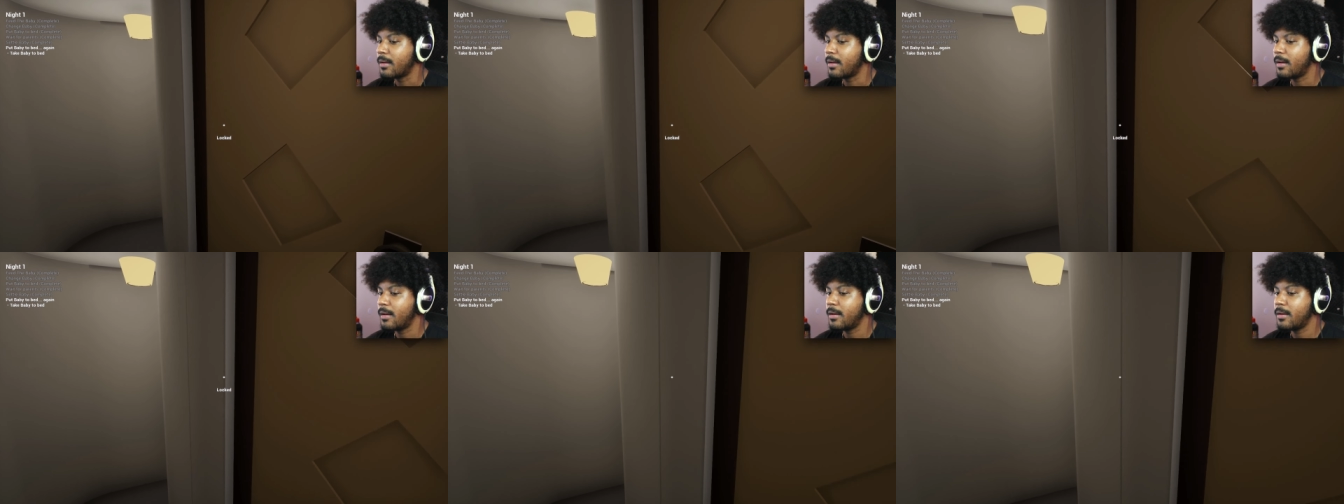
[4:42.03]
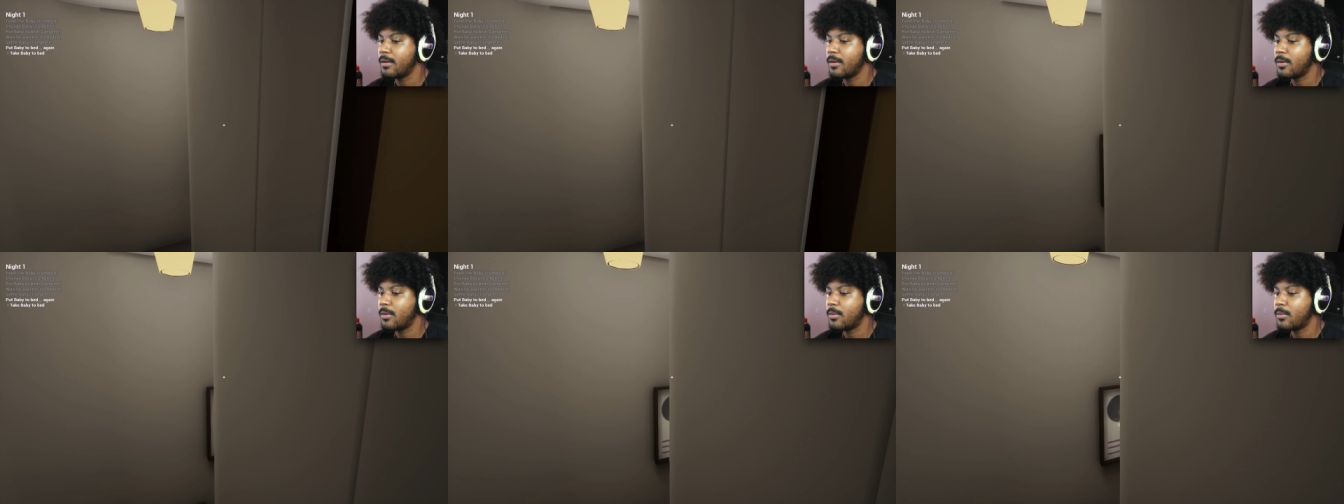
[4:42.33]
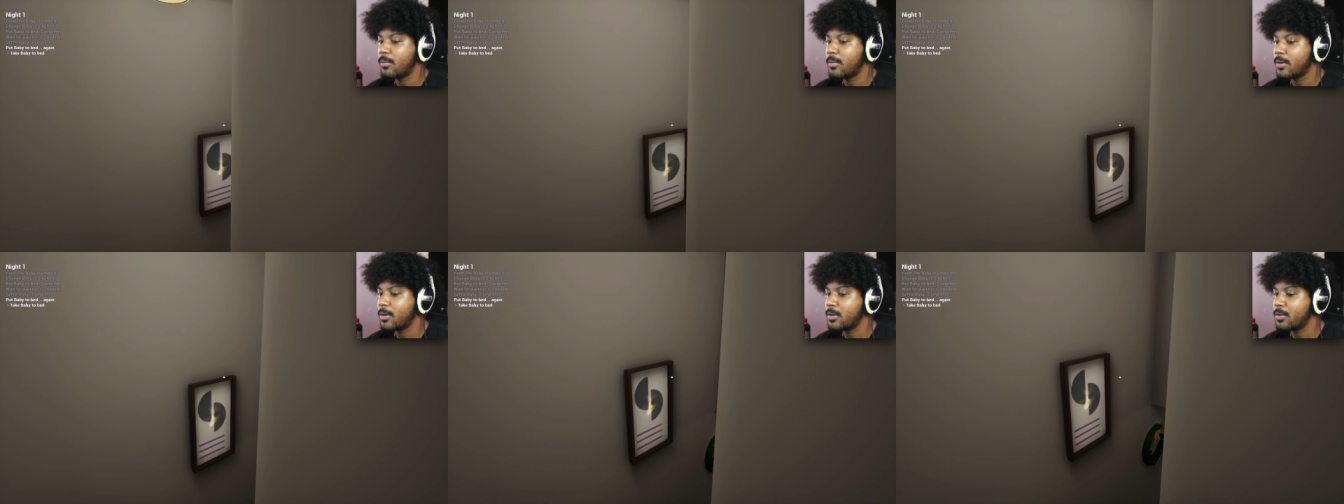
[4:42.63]
Hey, yo,
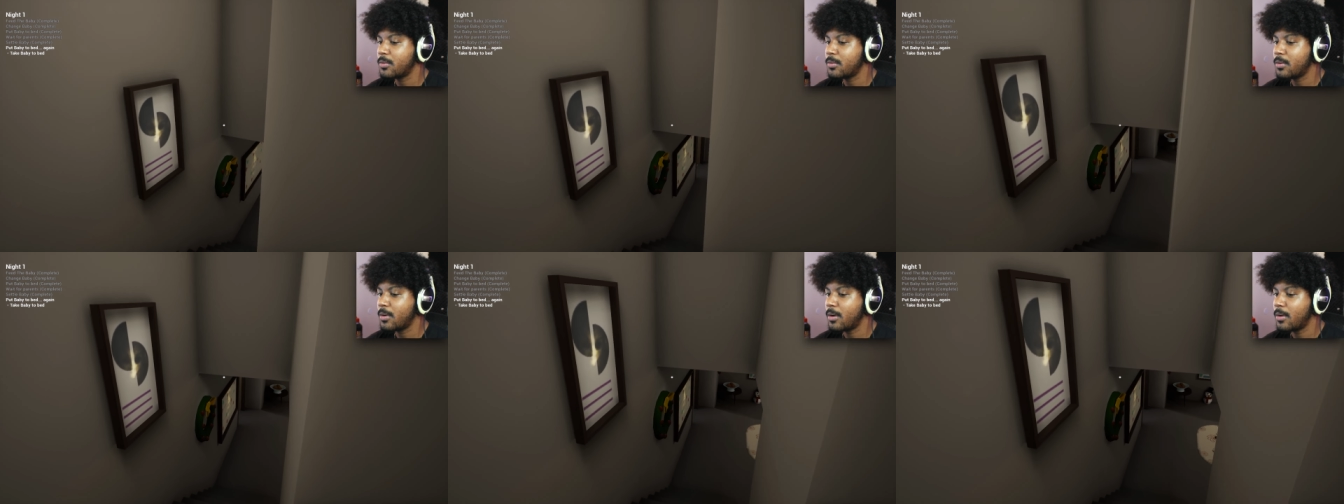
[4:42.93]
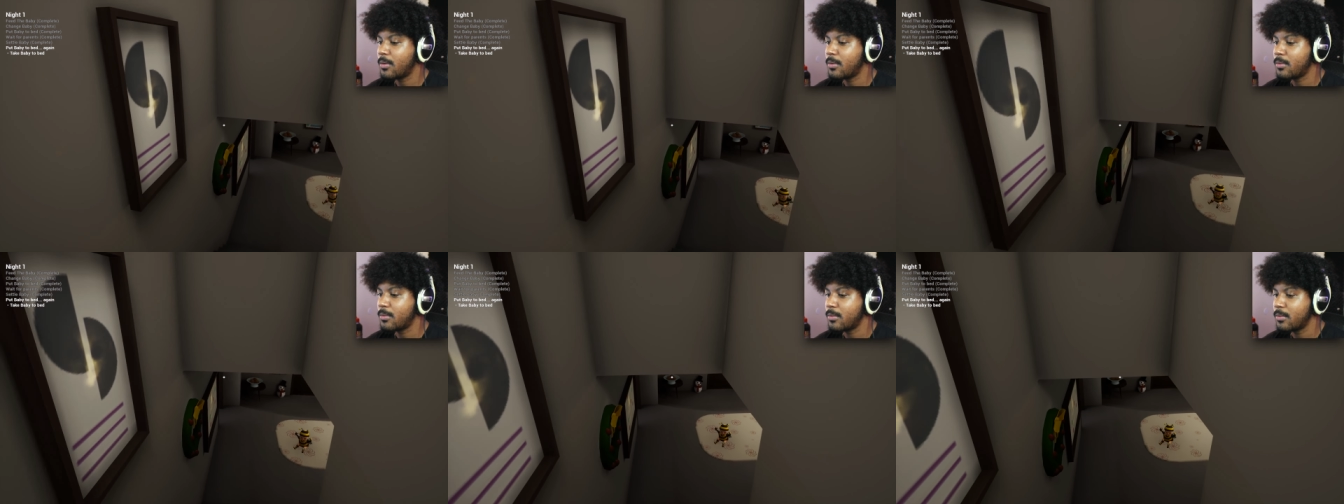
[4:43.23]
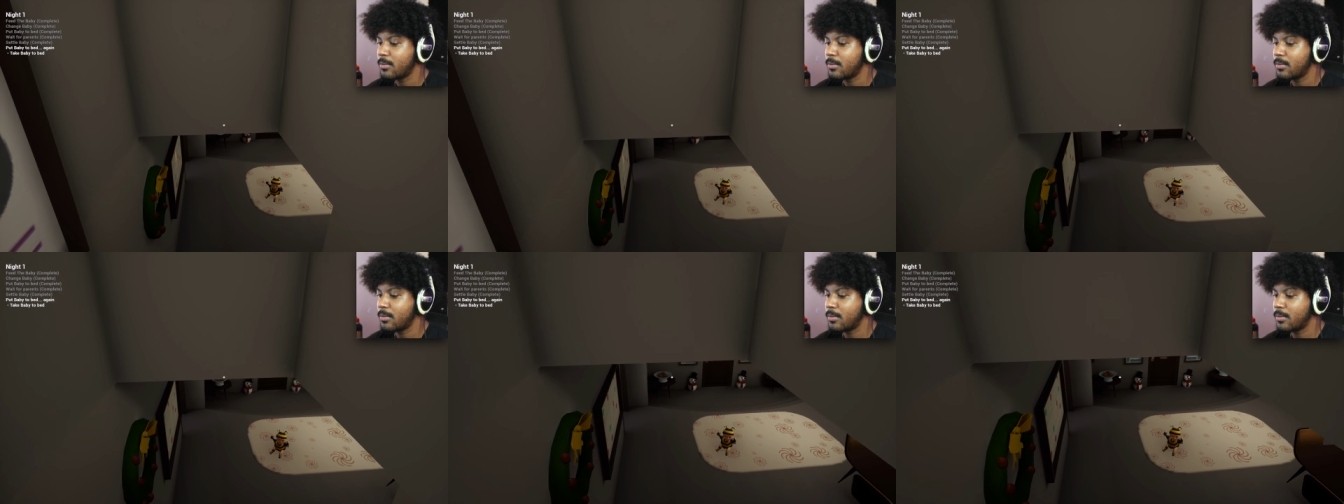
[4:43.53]
where you go?
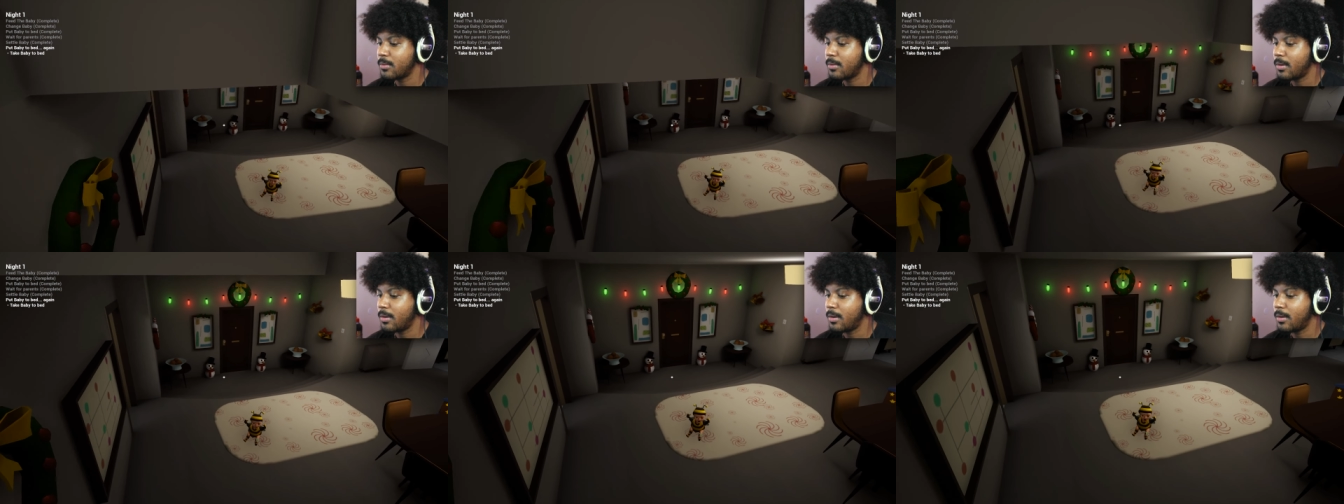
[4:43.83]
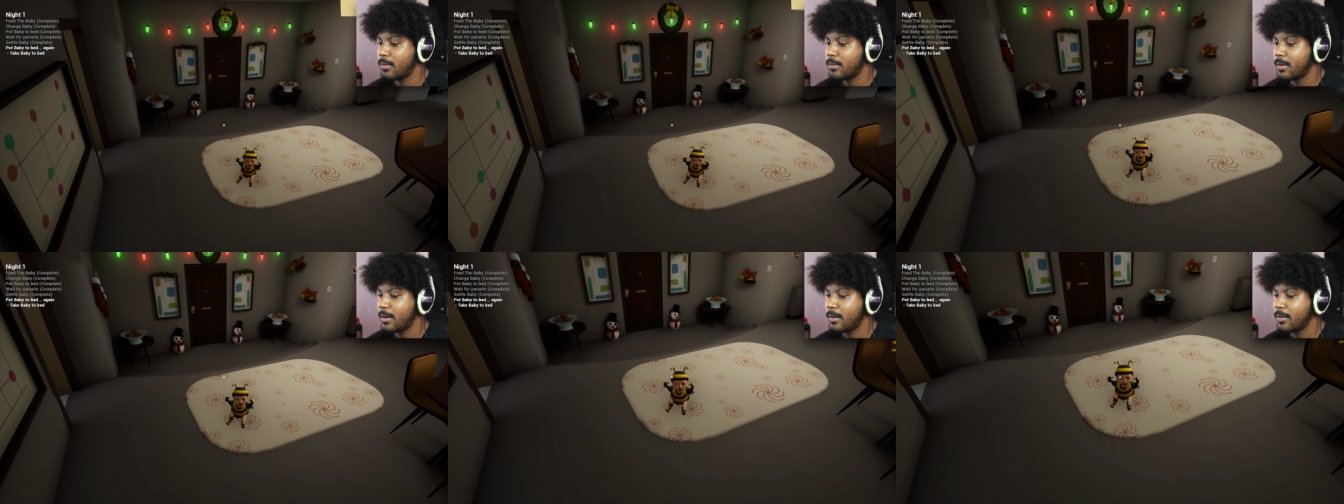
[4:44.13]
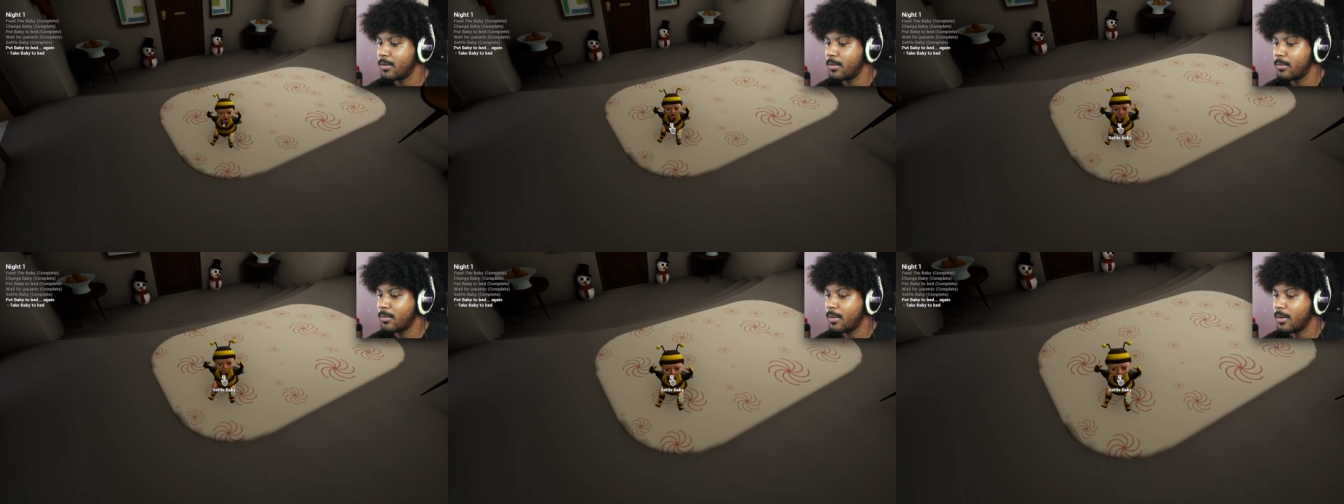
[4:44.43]
Oh, there
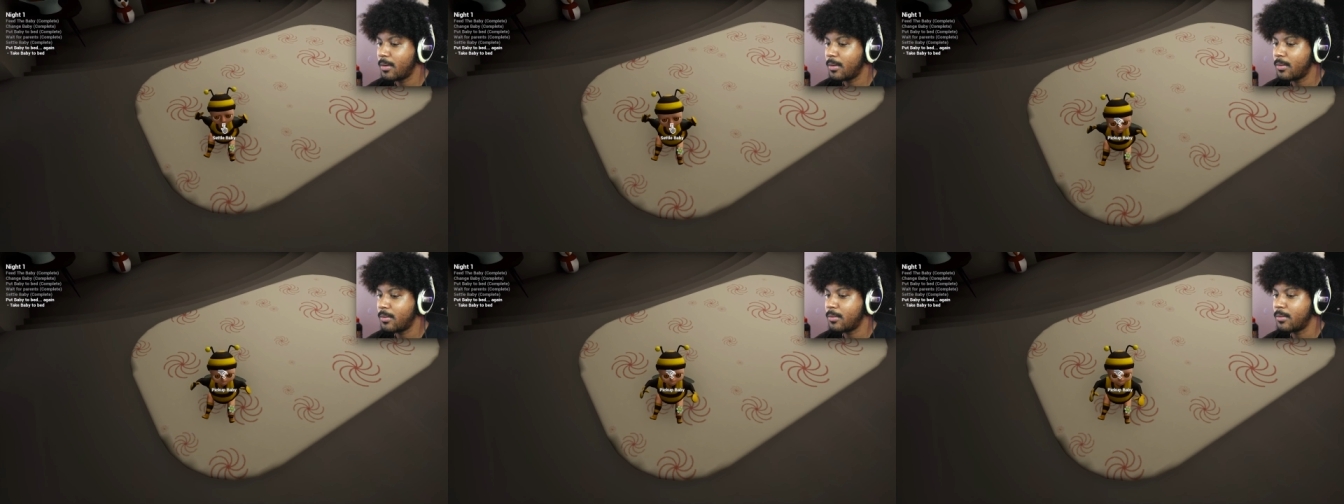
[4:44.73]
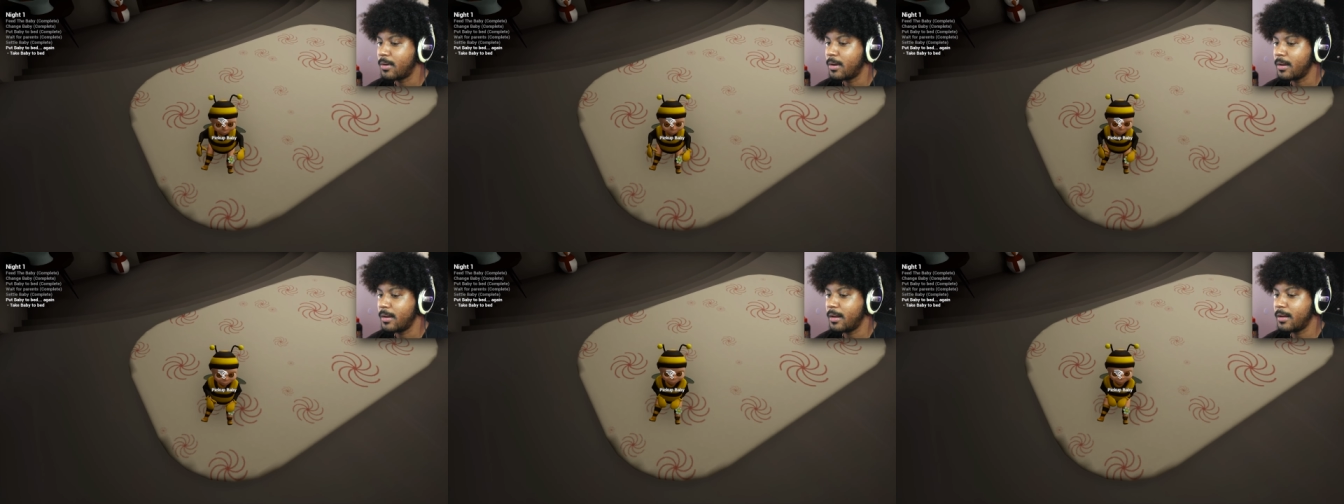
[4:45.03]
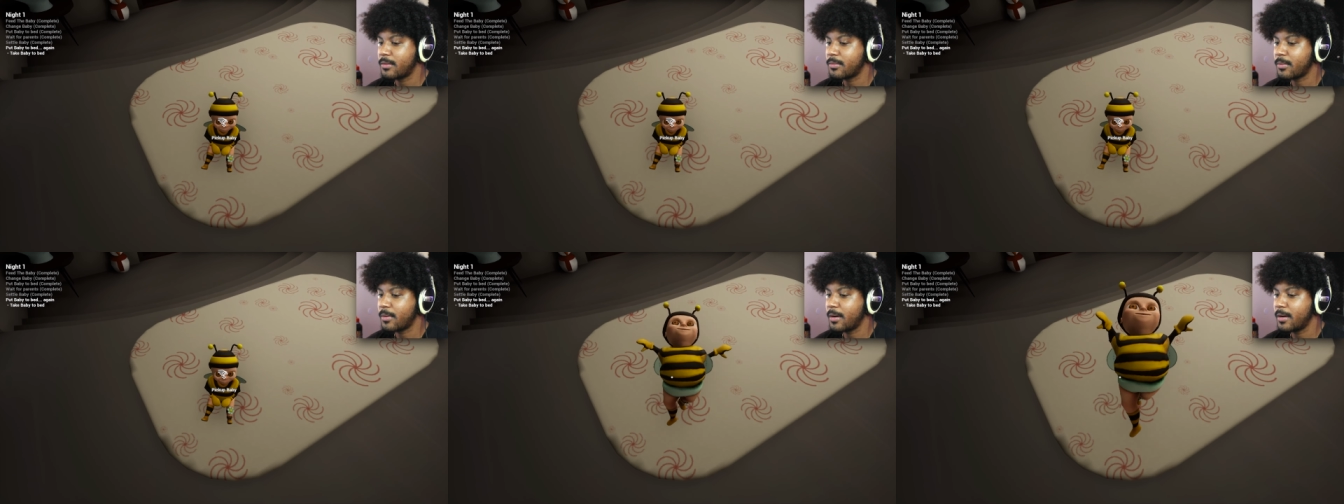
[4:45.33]
you go.
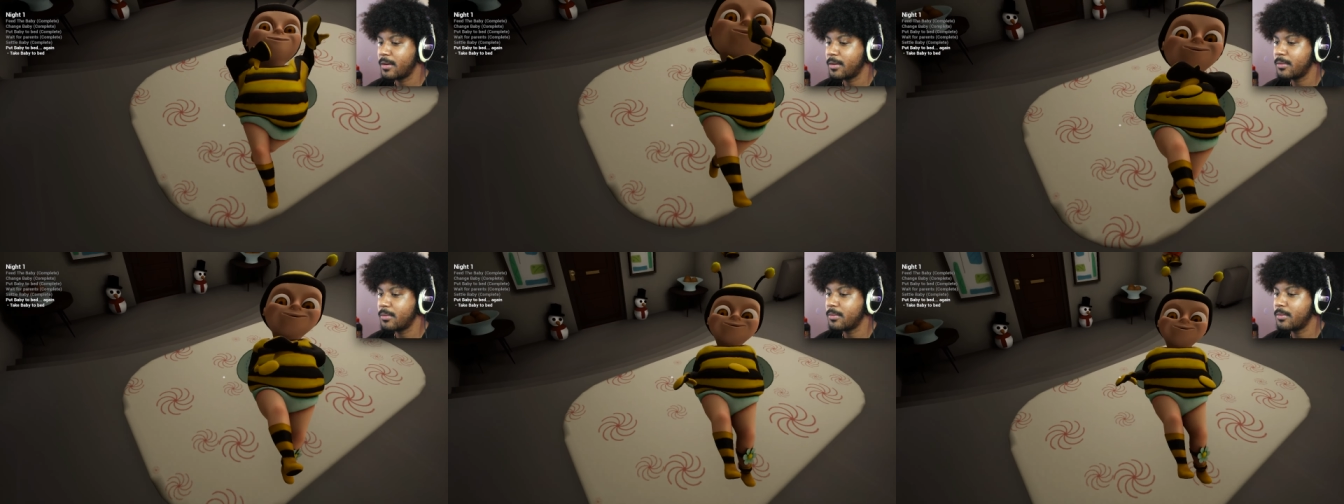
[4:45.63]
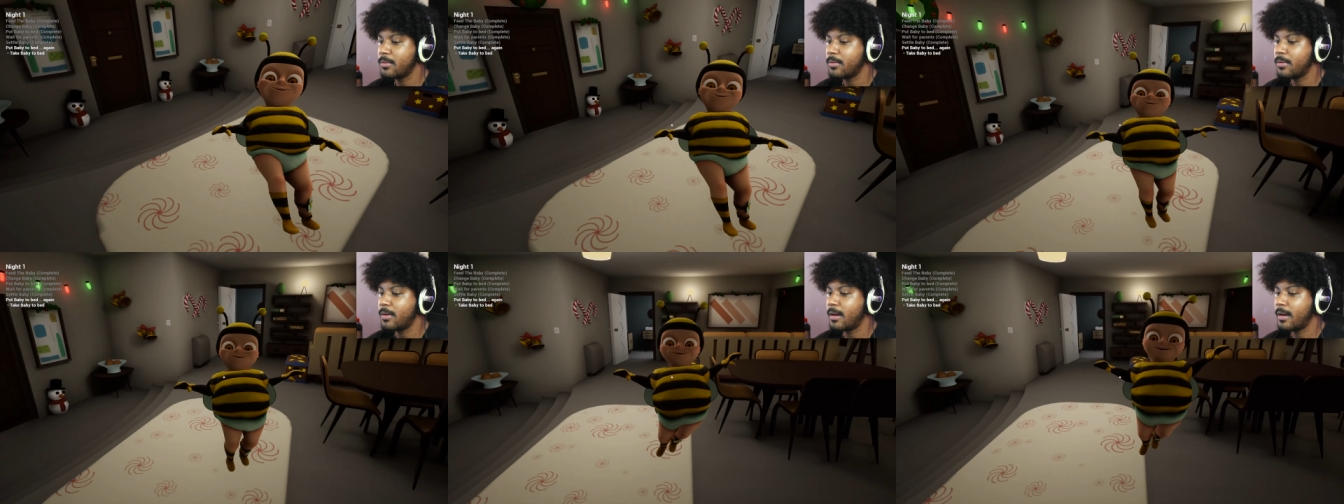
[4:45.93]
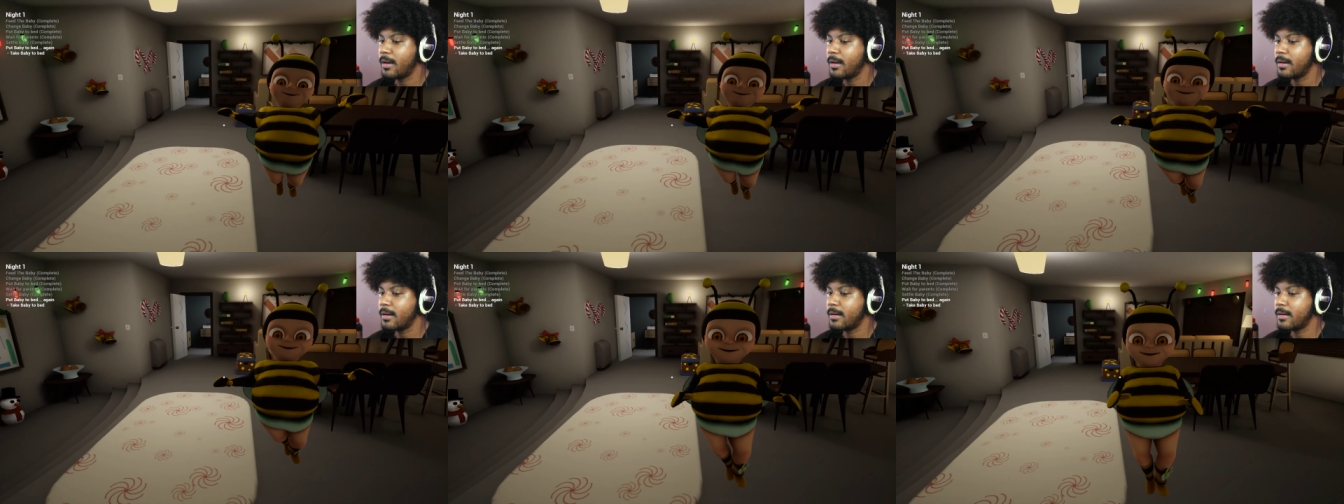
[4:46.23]
That's right. You do that.